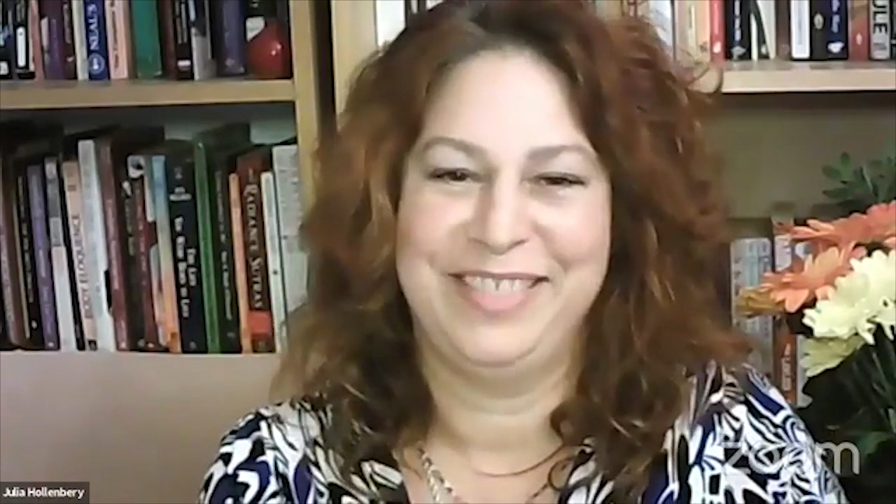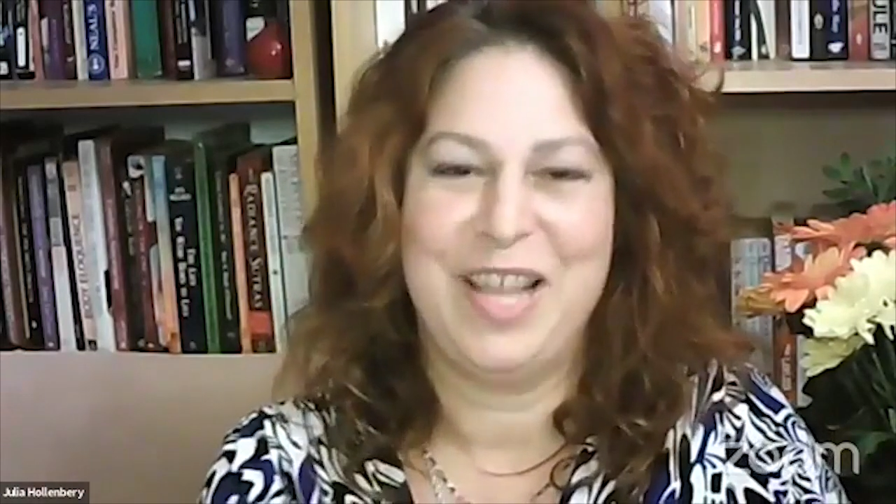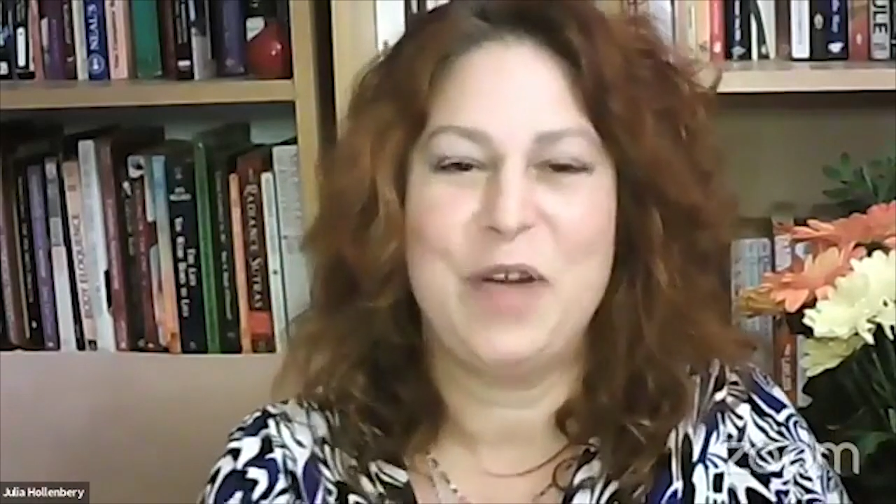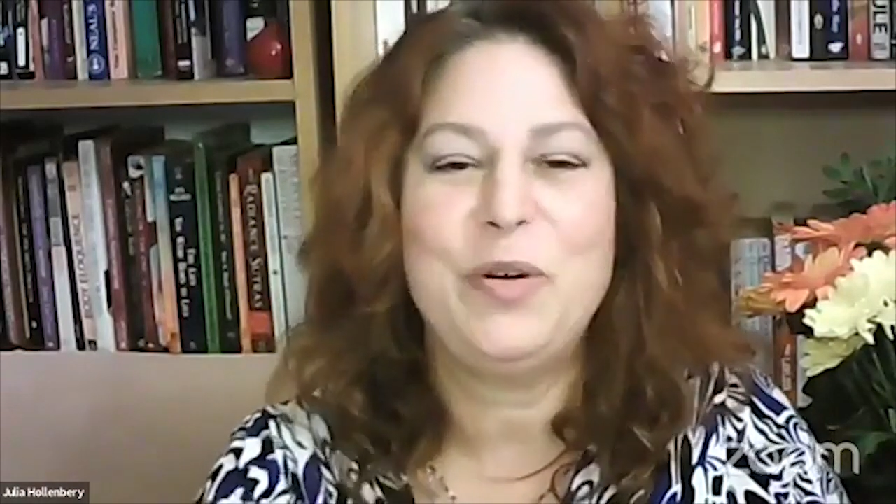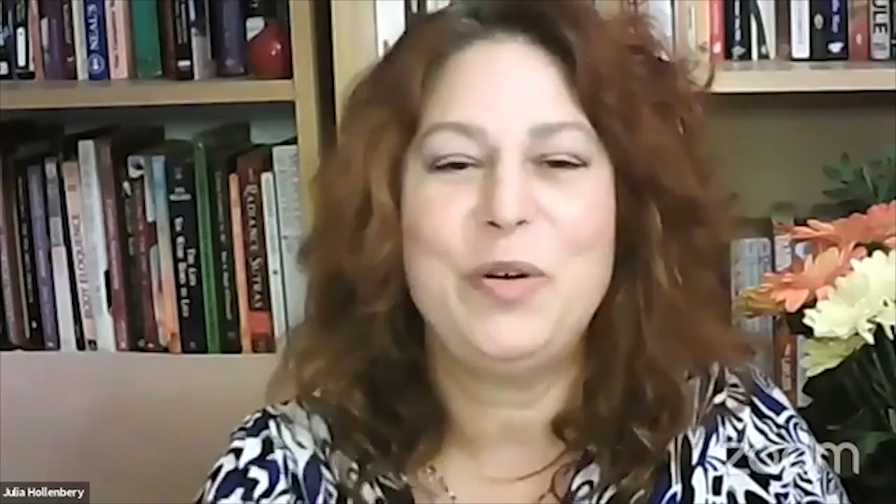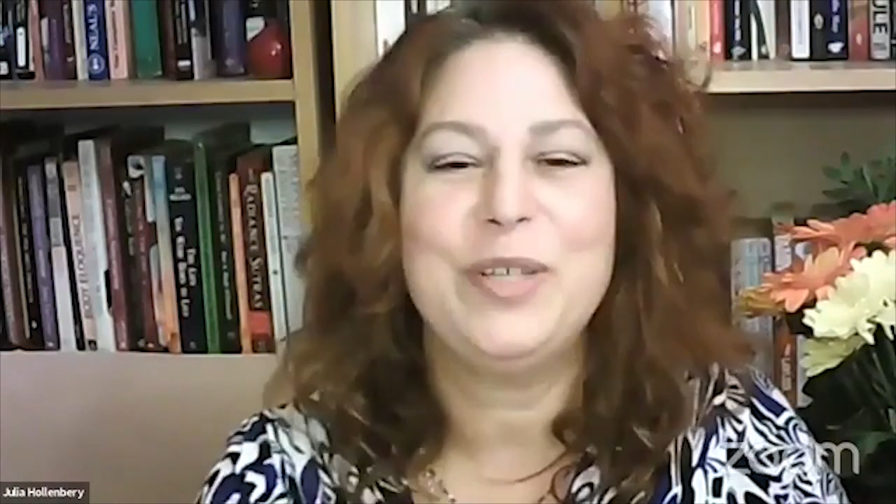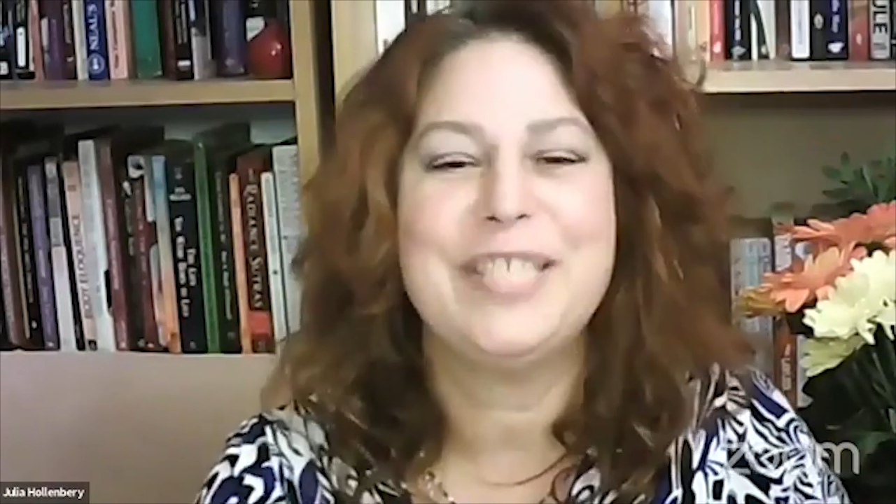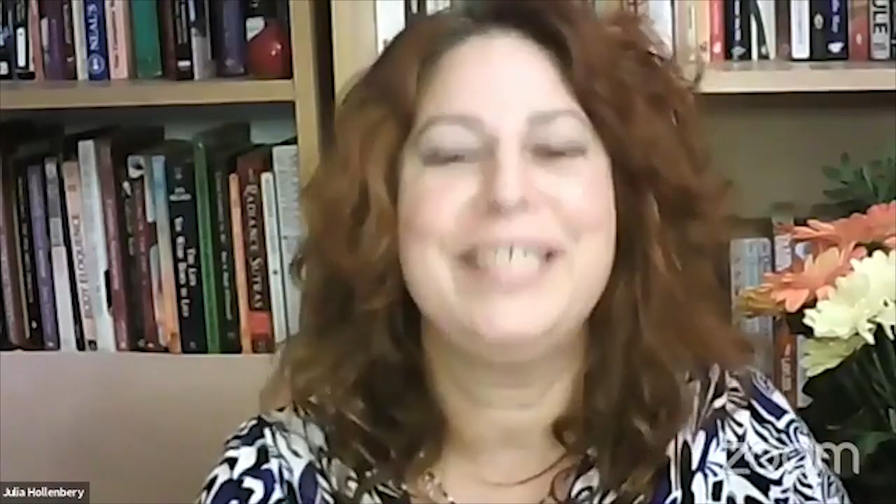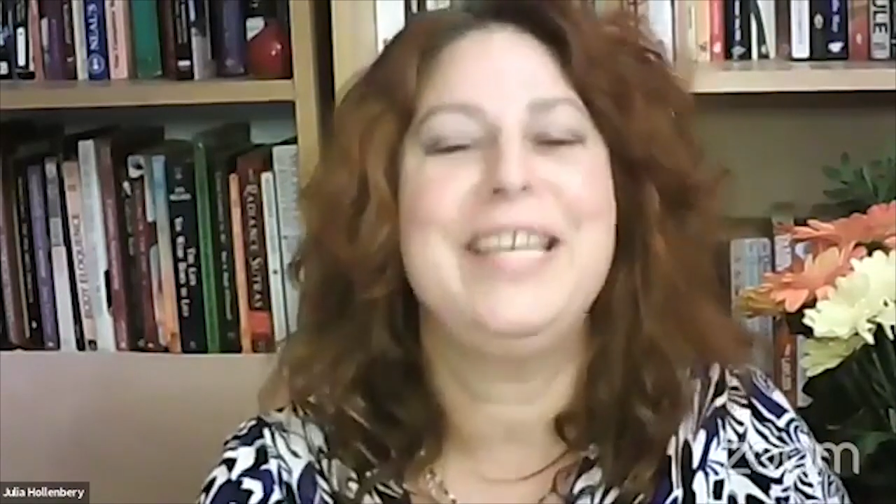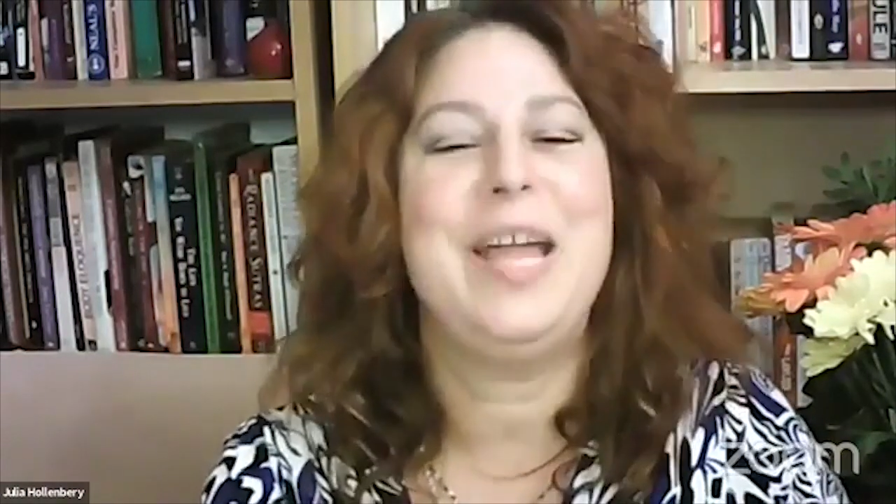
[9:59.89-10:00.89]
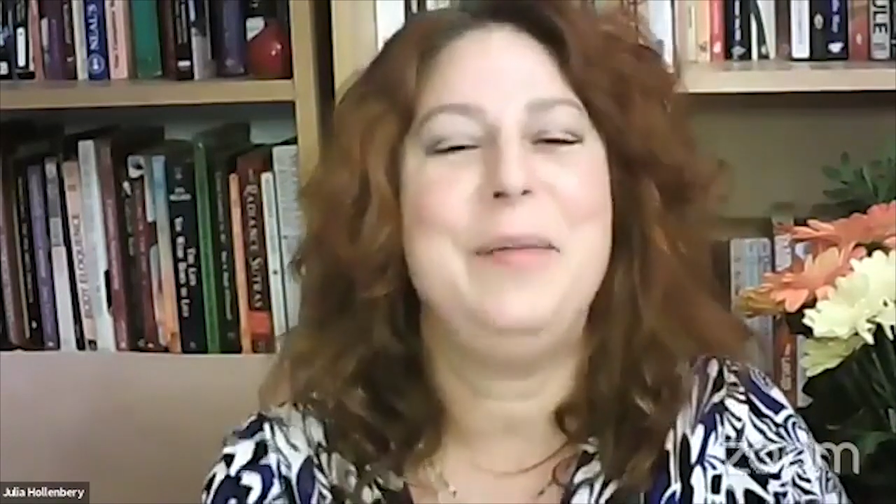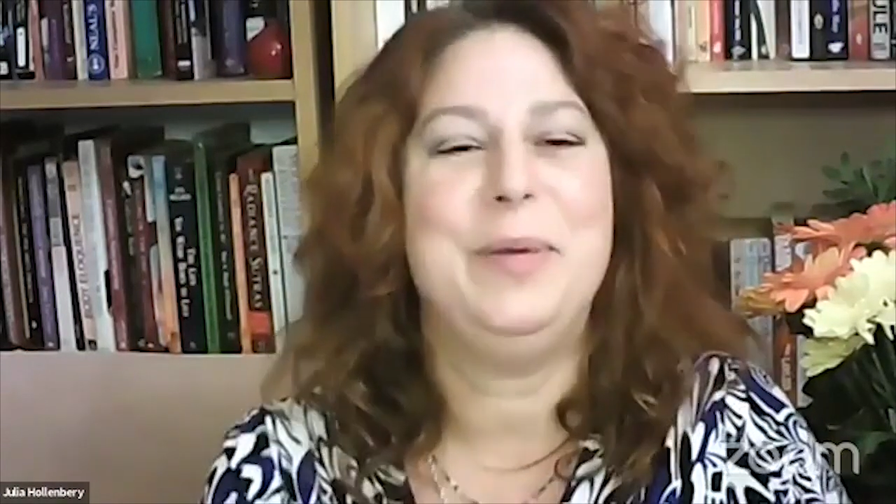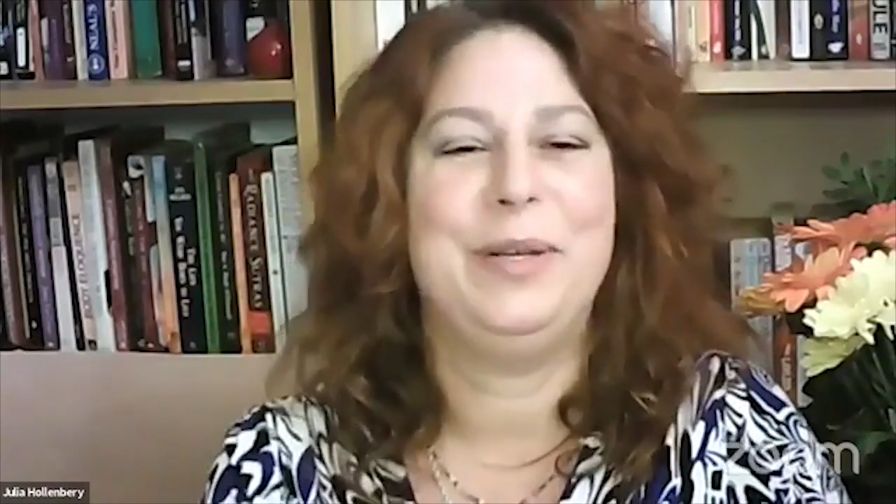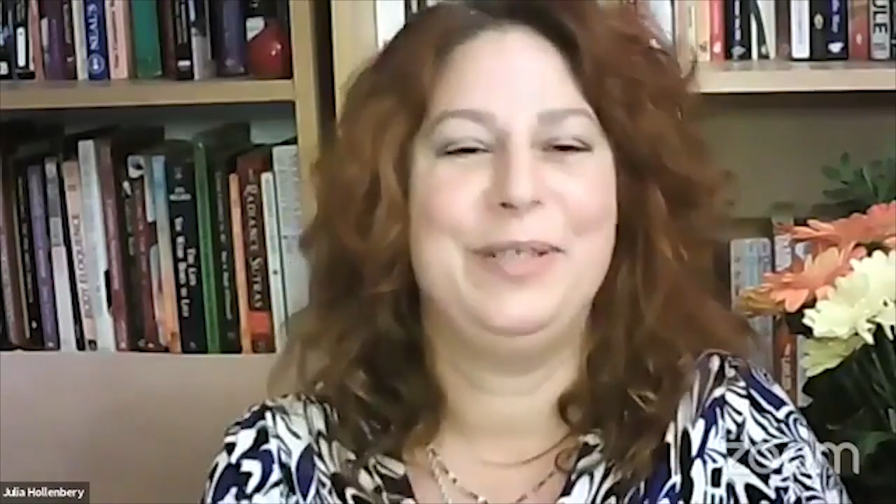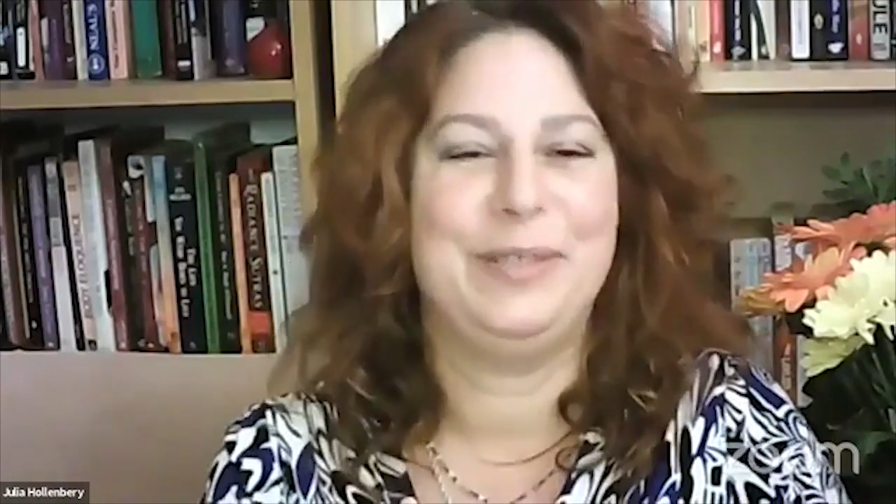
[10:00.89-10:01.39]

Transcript: across the neighborhood.